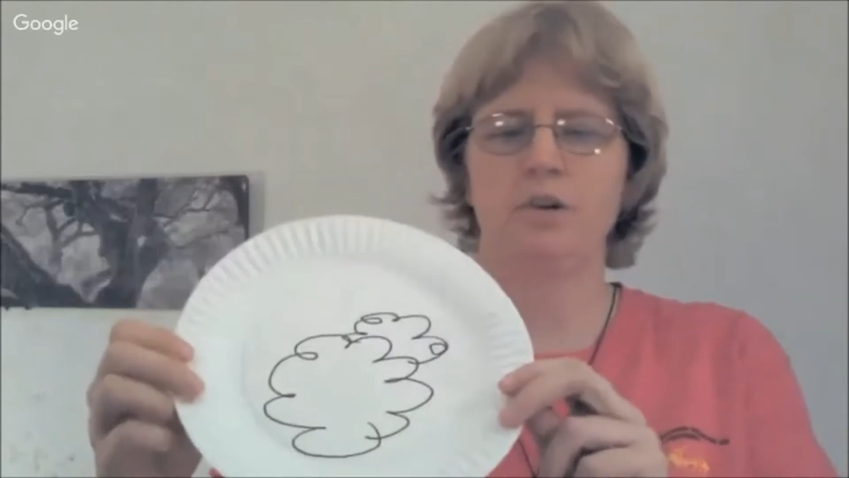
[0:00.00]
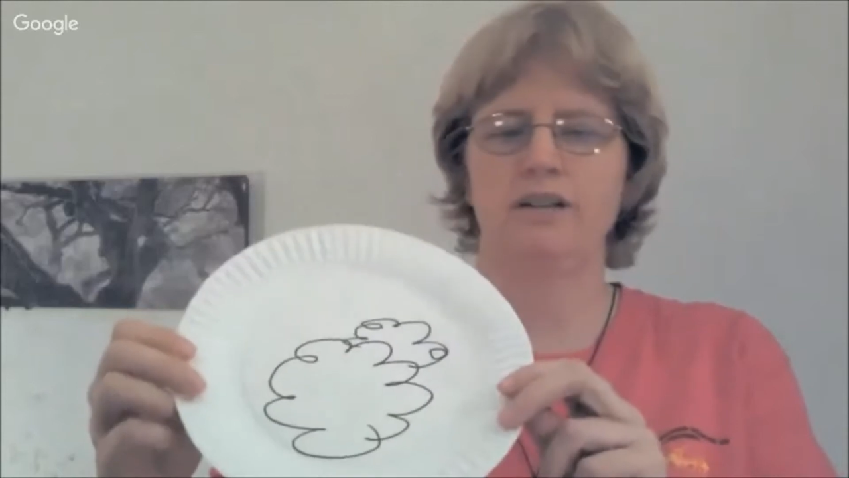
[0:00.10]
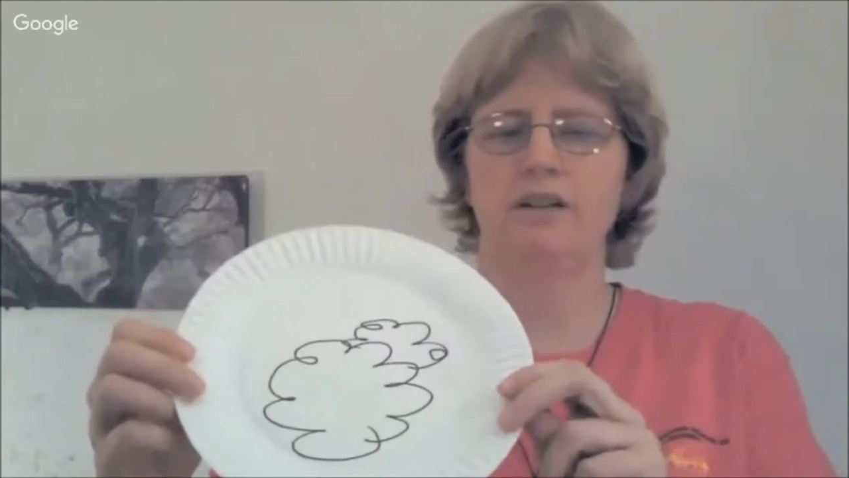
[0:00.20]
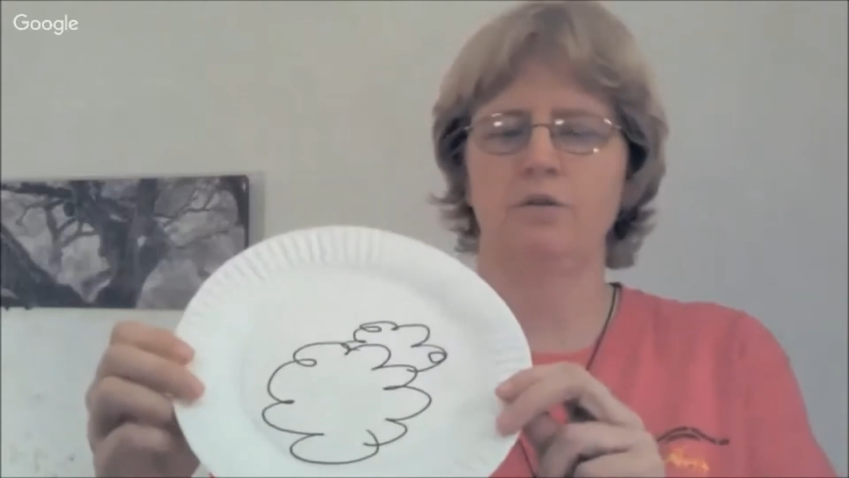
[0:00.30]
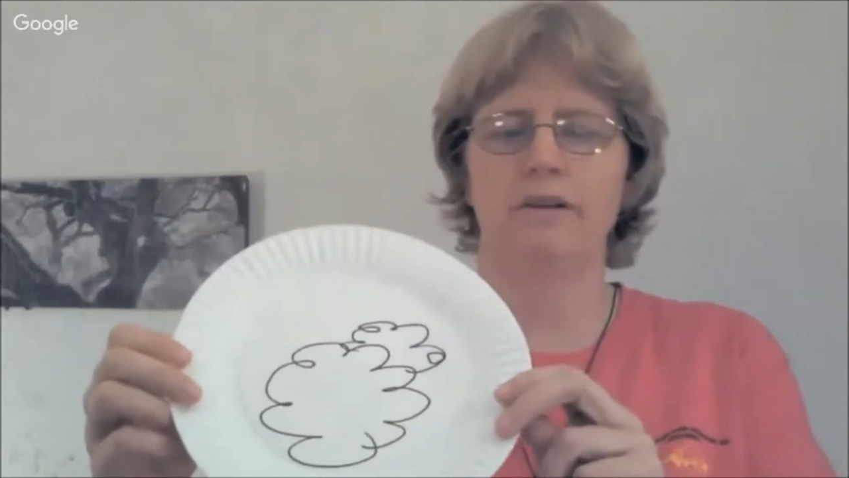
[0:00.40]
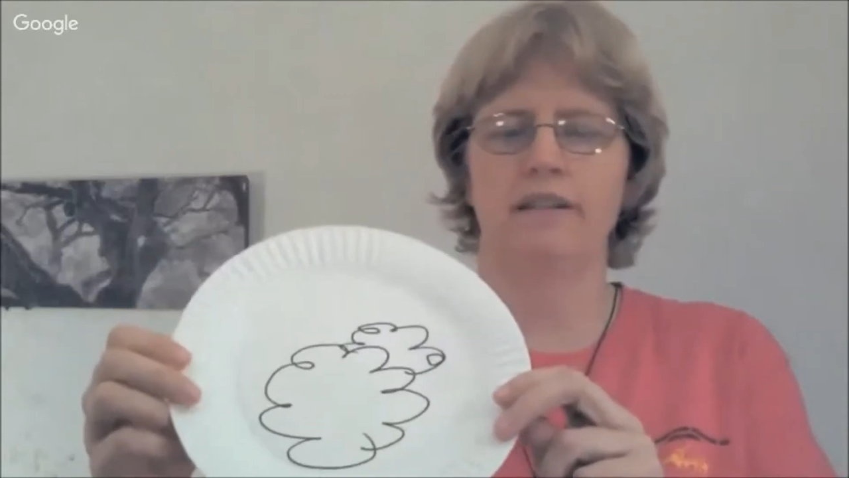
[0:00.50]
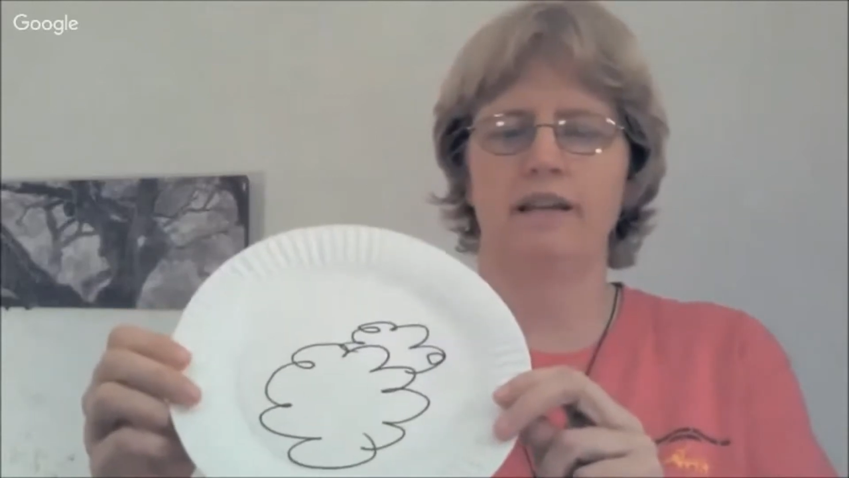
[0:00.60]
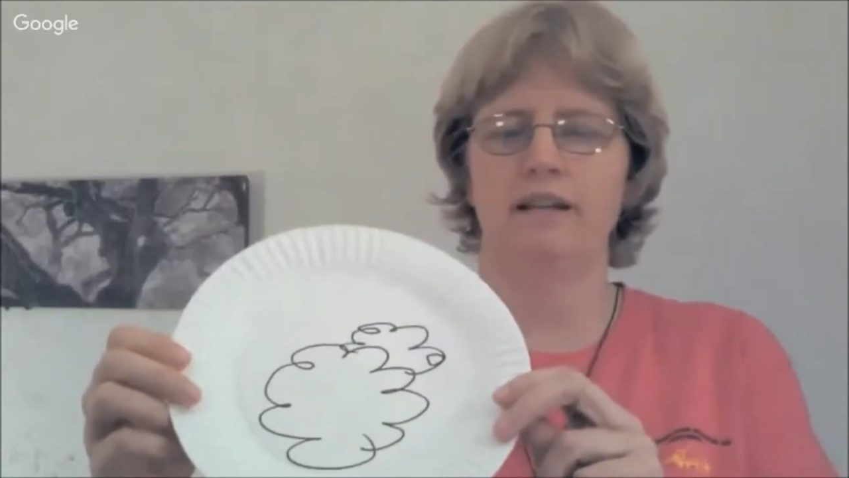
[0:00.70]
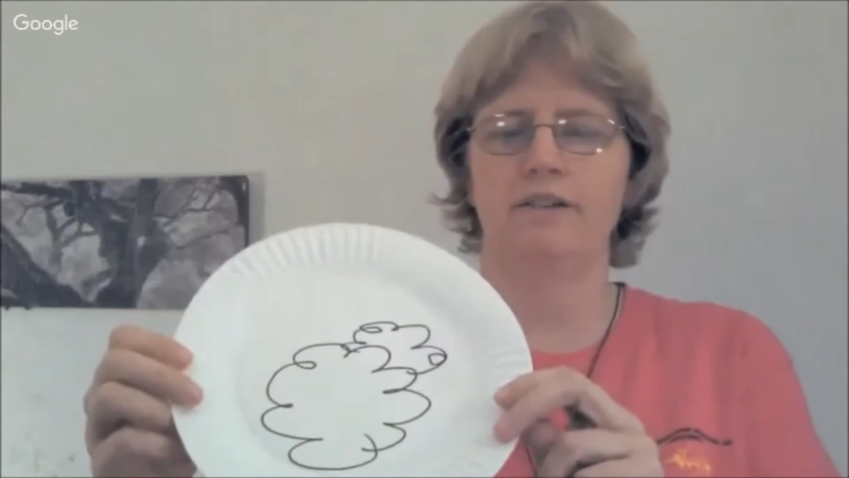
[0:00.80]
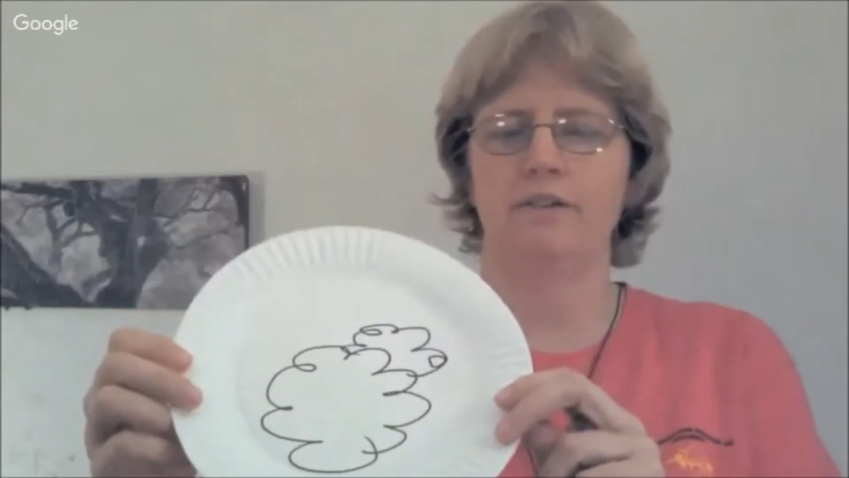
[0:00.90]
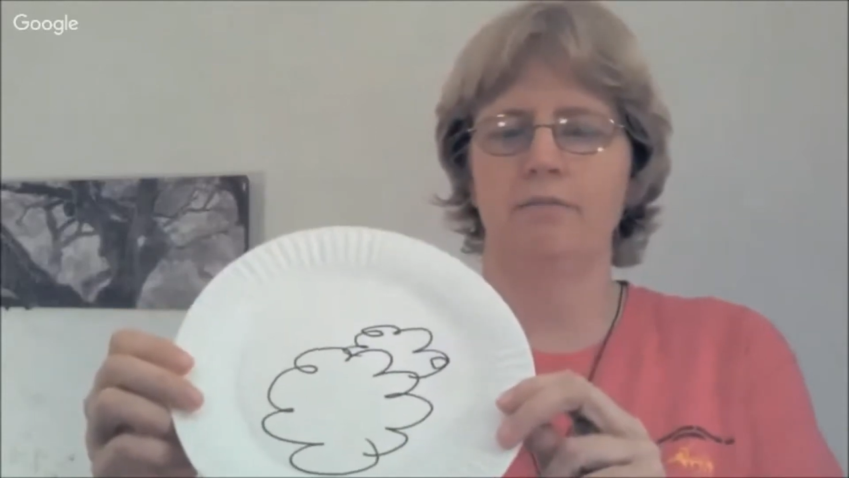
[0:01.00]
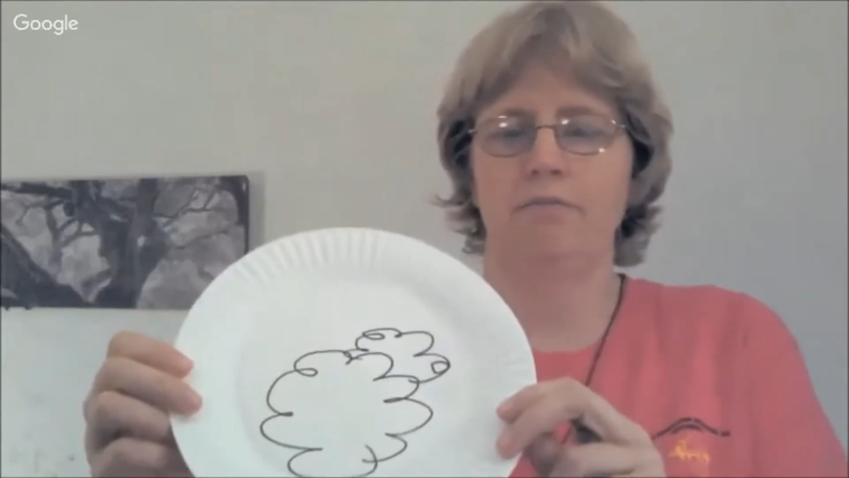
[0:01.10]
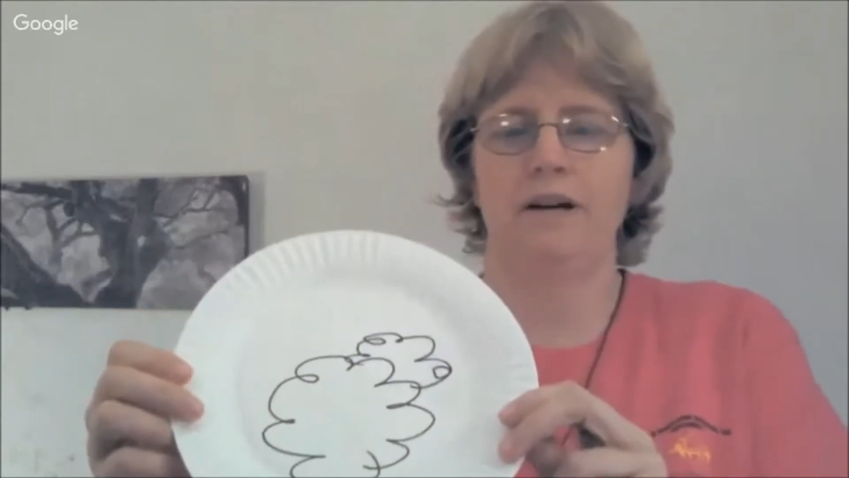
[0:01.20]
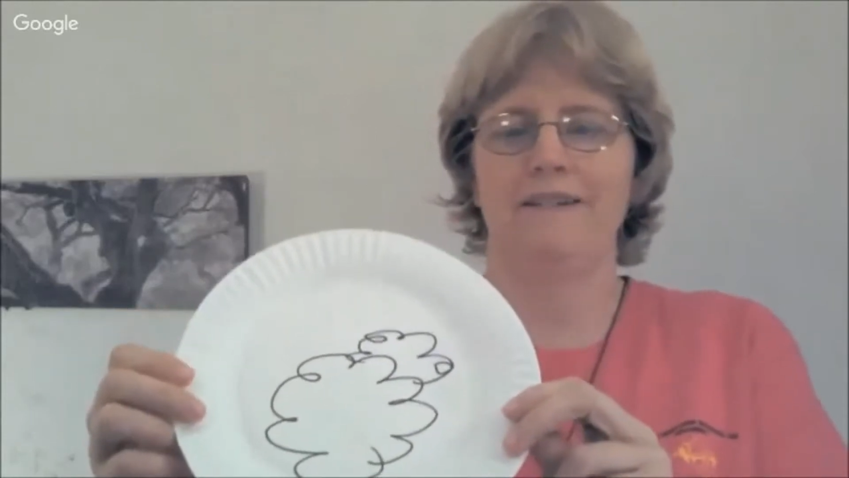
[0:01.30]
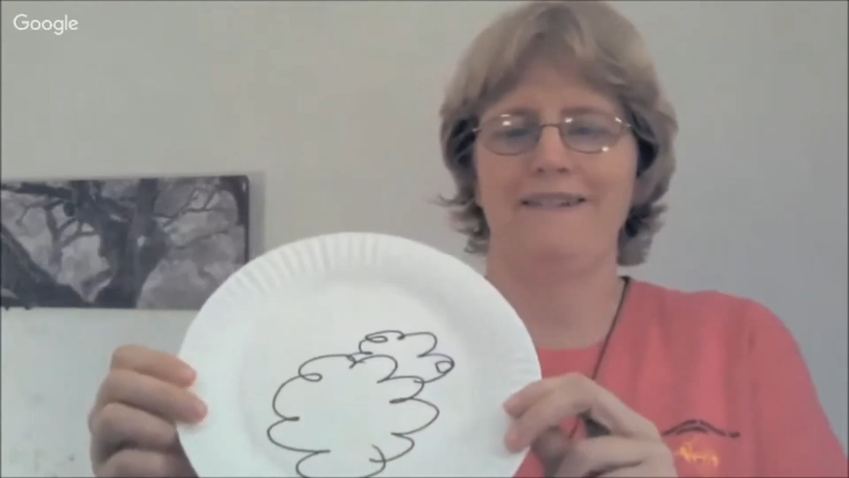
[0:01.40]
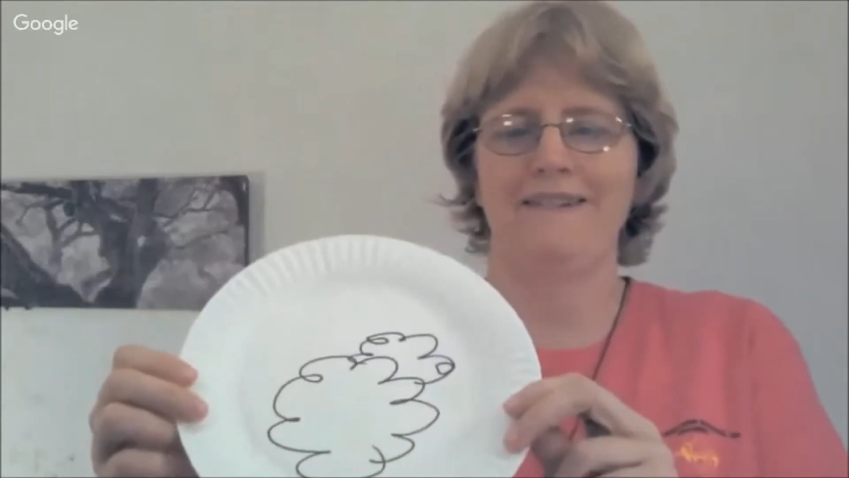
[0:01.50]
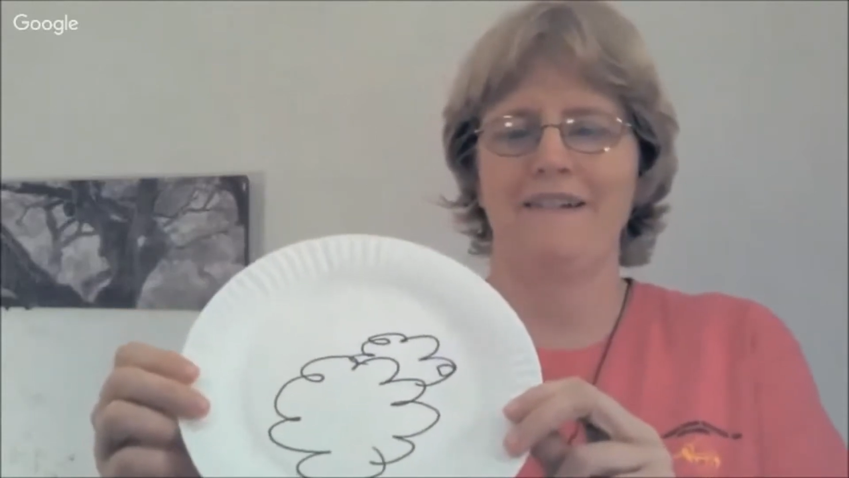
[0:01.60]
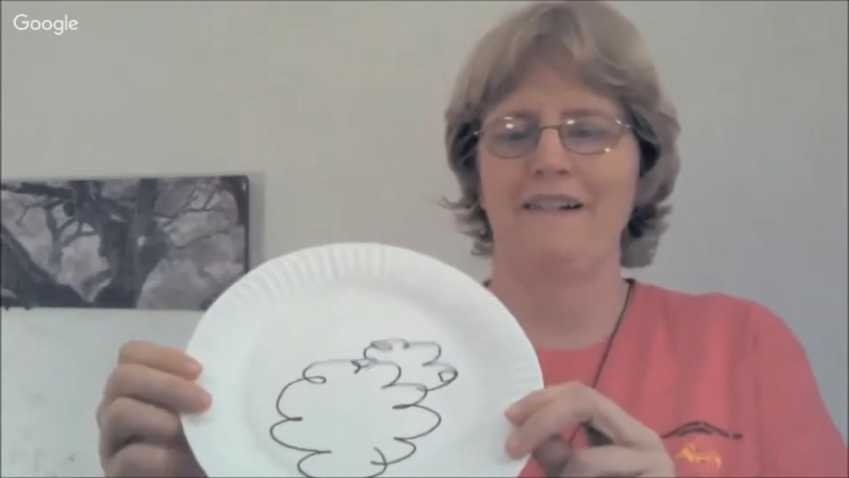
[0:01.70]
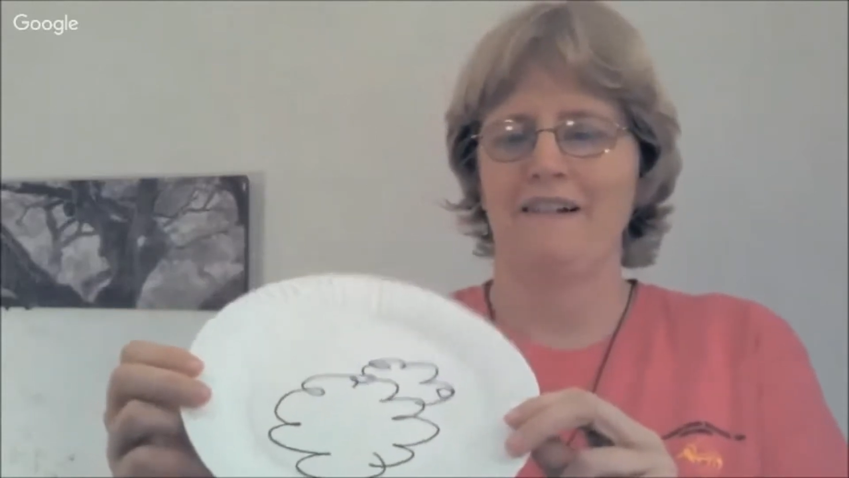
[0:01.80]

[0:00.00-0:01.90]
I have no idea what that is, but